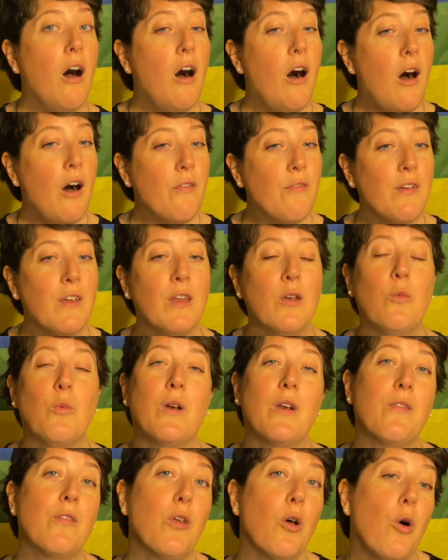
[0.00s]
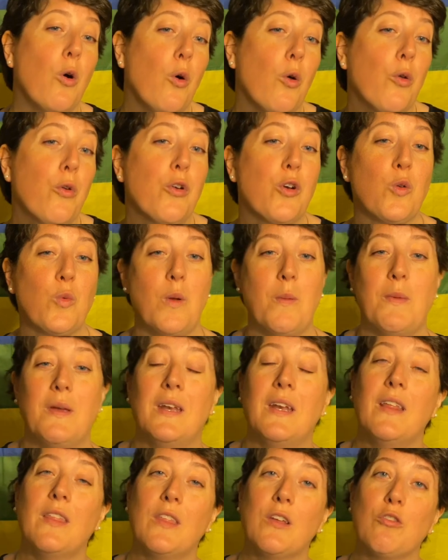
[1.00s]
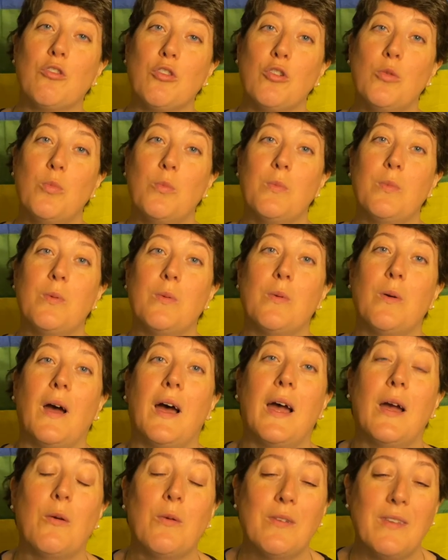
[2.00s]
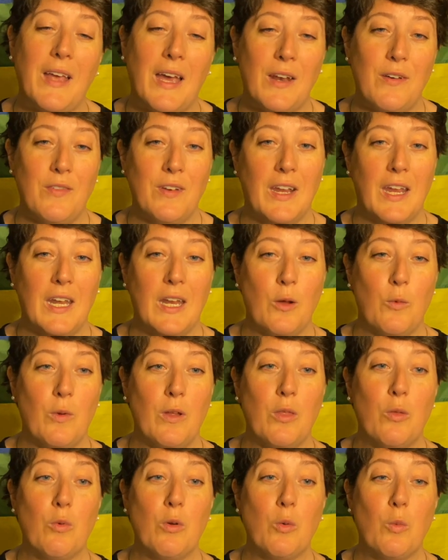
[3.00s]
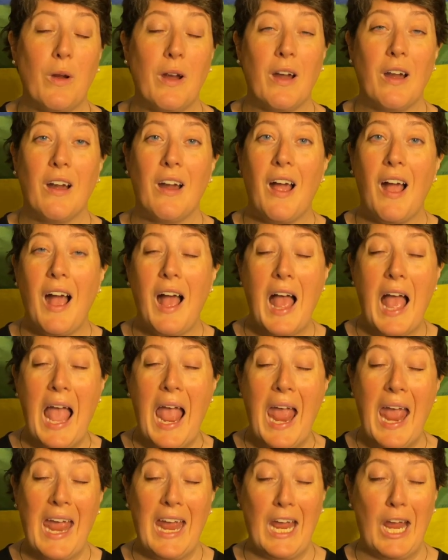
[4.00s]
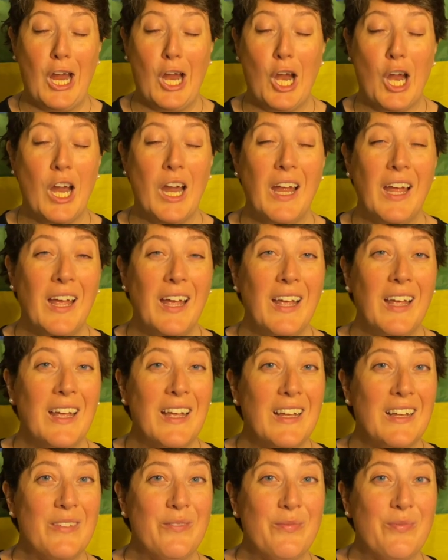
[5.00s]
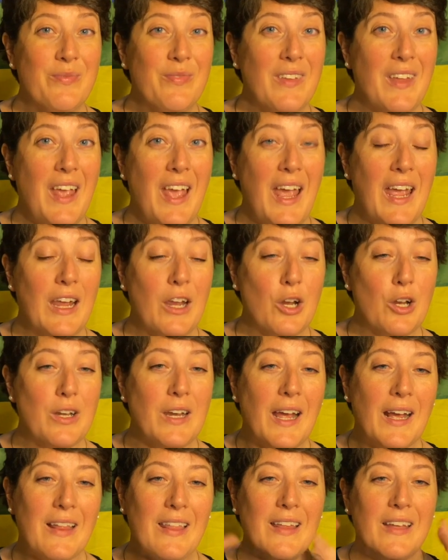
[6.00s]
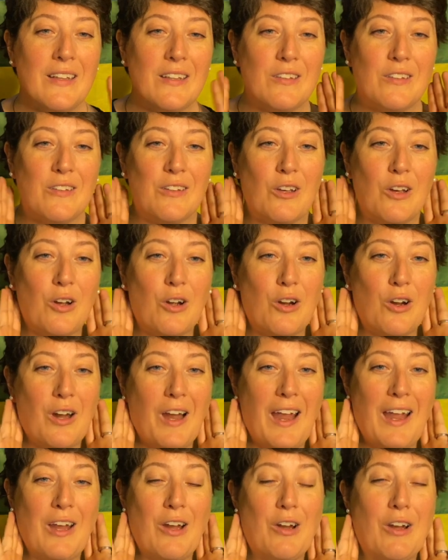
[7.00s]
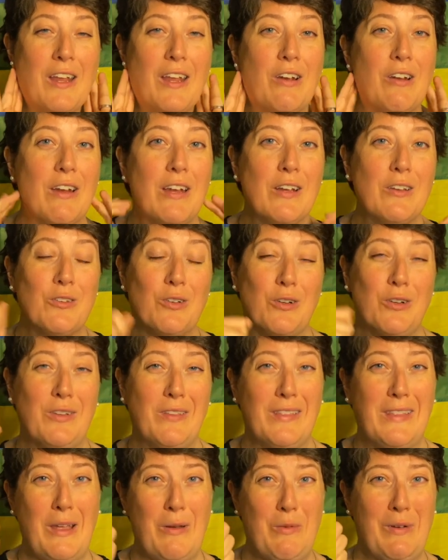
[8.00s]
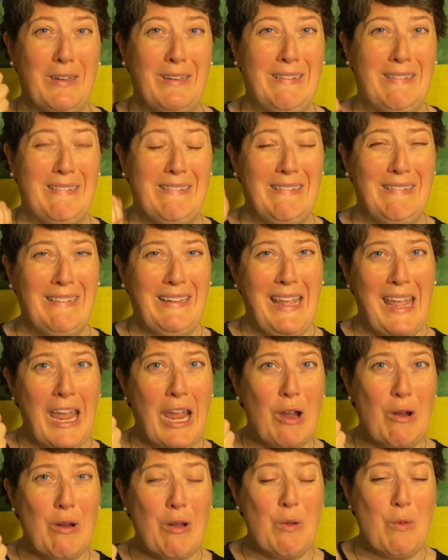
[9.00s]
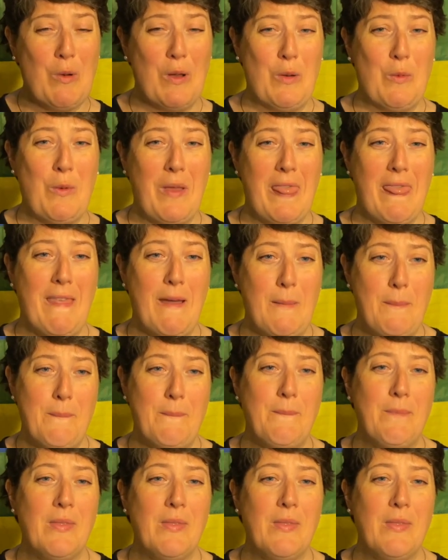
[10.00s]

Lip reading: Often, one of the older women in the group I was advocating with would wear a hanger necklace or hanger earrings, or they would carry one with them.